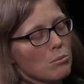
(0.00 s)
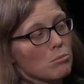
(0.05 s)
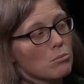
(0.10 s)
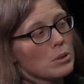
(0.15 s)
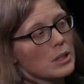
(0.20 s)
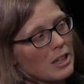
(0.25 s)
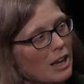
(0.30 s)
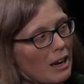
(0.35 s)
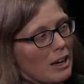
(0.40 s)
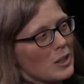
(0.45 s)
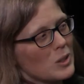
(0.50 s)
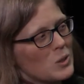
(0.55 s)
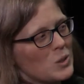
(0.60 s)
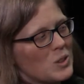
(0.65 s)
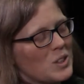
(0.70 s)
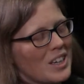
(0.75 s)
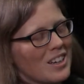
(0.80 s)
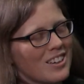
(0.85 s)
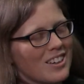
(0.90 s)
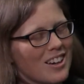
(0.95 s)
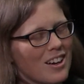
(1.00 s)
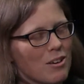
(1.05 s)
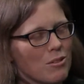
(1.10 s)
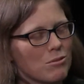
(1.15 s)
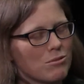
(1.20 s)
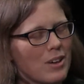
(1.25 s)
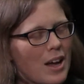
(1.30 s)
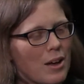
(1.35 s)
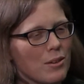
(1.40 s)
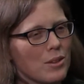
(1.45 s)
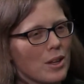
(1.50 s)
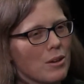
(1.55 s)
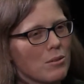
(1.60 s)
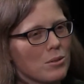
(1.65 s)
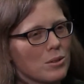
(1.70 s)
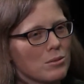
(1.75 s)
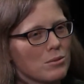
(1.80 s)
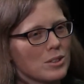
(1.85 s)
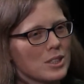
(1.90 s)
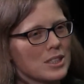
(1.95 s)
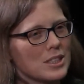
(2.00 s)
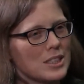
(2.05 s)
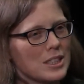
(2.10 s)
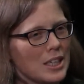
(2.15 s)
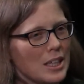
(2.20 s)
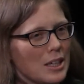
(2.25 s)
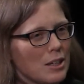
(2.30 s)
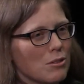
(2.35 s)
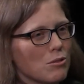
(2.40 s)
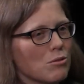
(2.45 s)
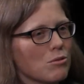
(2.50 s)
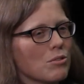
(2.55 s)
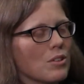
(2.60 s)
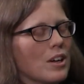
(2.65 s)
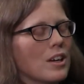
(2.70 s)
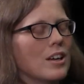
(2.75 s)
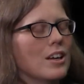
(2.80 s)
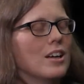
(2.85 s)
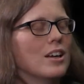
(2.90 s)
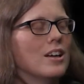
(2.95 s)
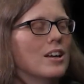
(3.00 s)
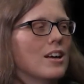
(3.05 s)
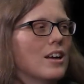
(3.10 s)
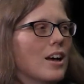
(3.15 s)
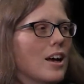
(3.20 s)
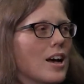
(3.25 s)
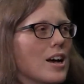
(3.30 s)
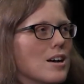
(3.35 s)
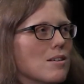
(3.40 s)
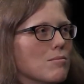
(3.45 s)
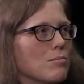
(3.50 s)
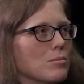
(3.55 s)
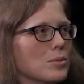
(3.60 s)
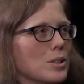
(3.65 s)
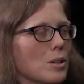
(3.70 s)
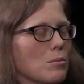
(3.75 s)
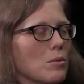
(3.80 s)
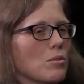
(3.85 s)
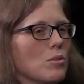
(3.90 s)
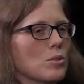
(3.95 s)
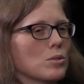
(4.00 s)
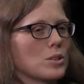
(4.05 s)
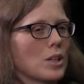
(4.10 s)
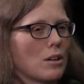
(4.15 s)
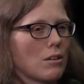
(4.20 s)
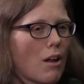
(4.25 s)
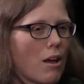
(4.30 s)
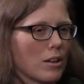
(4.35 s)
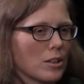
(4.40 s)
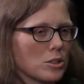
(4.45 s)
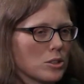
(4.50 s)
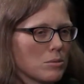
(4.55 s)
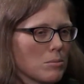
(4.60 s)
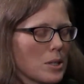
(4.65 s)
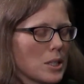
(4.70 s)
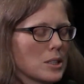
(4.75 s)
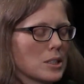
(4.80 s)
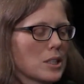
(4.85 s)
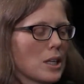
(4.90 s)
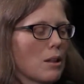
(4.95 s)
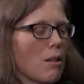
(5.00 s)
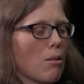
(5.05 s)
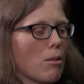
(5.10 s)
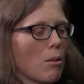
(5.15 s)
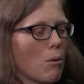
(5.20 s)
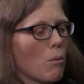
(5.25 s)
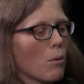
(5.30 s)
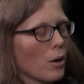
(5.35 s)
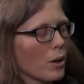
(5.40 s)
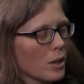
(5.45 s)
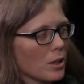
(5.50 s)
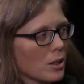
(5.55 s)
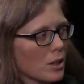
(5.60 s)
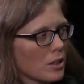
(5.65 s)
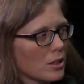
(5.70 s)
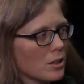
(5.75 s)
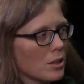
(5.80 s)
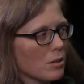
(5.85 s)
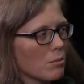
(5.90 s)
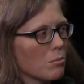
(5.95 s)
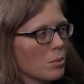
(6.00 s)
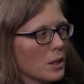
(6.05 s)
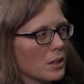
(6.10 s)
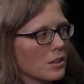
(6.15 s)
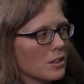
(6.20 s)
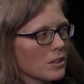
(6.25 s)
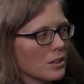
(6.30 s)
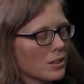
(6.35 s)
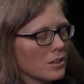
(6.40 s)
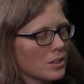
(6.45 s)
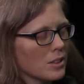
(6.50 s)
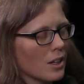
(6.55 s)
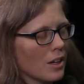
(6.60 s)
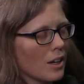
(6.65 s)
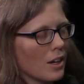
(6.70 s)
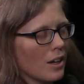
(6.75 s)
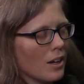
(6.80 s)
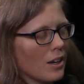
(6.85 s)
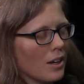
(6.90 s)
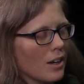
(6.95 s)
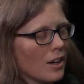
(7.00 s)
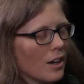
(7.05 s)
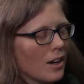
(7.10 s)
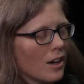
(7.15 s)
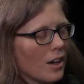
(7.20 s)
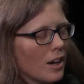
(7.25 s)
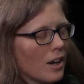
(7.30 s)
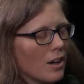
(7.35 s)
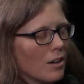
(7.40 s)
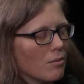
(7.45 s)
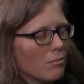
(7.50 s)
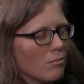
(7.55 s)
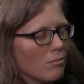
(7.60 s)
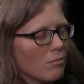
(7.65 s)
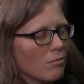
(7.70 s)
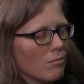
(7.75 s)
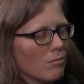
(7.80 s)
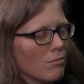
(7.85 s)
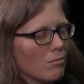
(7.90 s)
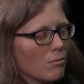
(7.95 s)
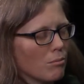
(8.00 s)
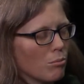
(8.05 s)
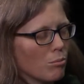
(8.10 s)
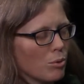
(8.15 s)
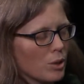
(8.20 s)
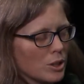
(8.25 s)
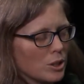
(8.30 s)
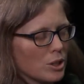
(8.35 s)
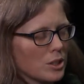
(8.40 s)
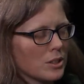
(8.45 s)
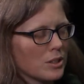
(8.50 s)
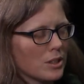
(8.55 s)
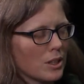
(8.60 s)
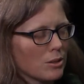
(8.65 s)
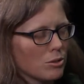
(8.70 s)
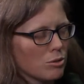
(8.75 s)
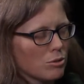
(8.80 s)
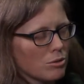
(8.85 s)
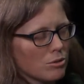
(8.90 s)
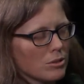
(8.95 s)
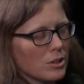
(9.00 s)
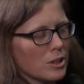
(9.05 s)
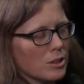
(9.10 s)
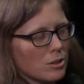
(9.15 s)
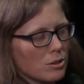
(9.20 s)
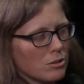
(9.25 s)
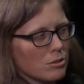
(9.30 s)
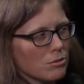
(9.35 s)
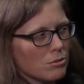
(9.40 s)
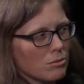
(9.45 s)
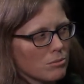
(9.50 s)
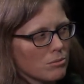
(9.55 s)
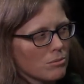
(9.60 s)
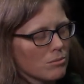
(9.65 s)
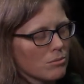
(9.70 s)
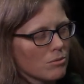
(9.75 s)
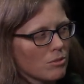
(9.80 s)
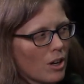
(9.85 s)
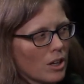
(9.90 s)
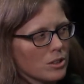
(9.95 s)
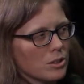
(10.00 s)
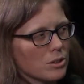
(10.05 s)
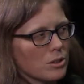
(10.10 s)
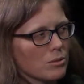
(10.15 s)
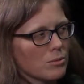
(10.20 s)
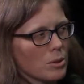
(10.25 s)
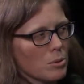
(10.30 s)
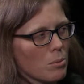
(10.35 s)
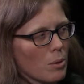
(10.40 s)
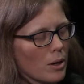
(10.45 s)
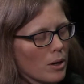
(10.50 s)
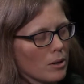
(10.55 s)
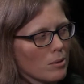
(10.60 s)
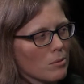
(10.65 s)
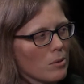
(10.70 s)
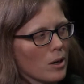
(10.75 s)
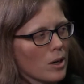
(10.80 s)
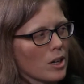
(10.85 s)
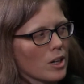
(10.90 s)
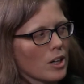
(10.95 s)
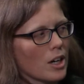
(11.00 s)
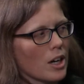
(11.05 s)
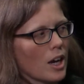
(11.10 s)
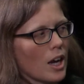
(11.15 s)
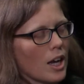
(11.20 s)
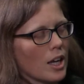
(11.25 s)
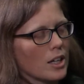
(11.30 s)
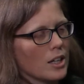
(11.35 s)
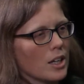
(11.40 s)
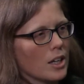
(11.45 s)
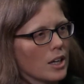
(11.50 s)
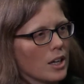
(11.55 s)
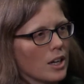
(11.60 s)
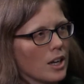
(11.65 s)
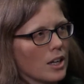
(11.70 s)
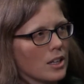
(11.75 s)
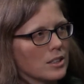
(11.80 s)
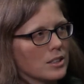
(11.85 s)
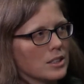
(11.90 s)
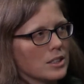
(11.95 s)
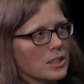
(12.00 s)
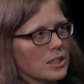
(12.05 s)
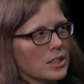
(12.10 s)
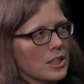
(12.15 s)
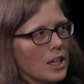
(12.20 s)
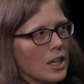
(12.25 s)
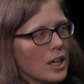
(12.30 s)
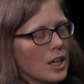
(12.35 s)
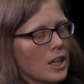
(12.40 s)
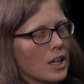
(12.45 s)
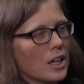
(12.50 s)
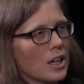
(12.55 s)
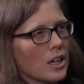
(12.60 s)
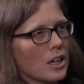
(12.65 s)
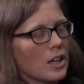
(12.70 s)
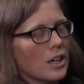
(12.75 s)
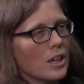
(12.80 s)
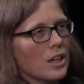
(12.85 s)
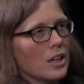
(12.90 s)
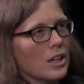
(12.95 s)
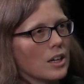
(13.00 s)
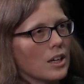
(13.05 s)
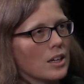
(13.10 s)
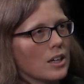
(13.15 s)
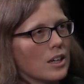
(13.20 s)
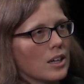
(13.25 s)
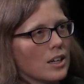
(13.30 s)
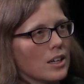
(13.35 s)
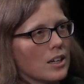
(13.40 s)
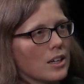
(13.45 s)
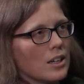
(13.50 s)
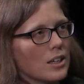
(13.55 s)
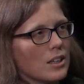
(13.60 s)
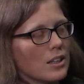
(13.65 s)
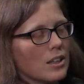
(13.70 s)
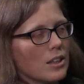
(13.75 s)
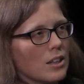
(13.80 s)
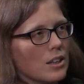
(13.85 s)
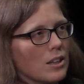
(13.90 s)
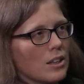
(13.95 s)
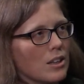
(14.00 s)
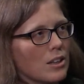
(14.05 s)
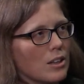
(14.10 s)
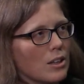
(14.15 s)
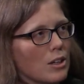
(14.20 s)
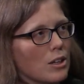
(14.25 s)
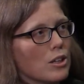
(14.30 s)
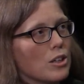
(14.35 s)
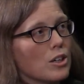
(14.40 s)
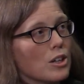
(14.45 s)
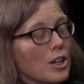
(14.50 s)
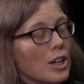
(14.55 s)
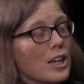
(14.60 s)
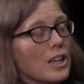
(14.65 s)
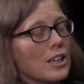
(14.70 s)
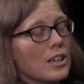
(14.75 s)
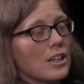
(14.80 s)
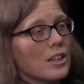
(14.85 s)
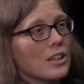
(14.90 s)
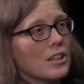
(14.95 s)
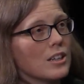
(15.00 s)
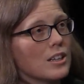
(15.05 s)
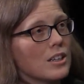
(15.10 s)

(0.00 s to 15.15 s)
place of how they would receive um, some of those acknowledgments and the work to build um, bridges that truly do foster repair work and, and seek uh, the good